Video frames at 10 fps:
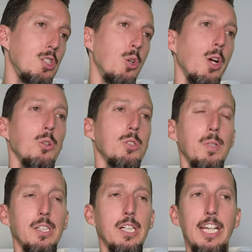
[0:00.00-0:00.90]
So
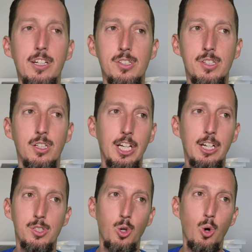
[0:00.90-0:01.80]
ultimately, here's
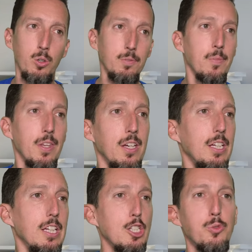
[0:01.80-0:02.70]
the goal,
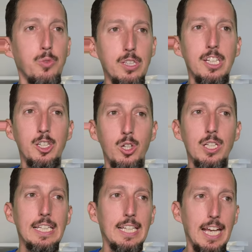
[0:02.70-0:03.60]
is feeling
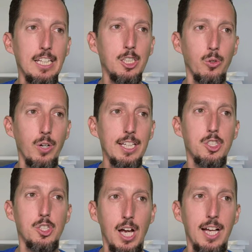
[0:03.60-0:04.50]
good and hitting great
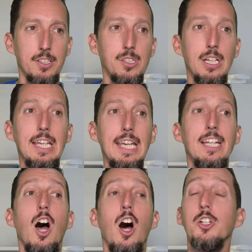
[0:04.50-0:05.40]
shots
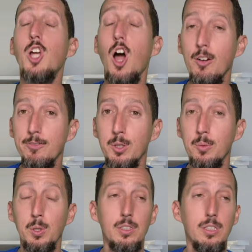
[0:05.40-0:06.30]
in
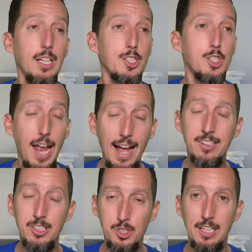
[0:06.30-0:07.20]
uncomfortable,
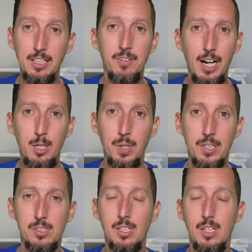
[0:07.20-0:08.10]
challenging
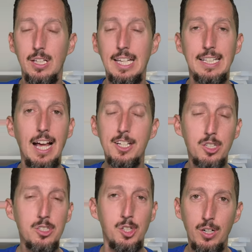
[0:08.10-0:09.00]
environments and not
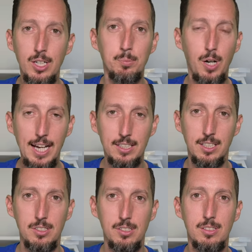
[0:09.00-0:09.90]
just during
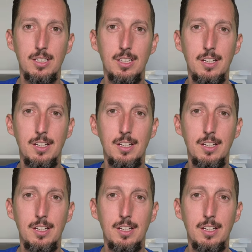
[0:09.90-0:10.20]
practice.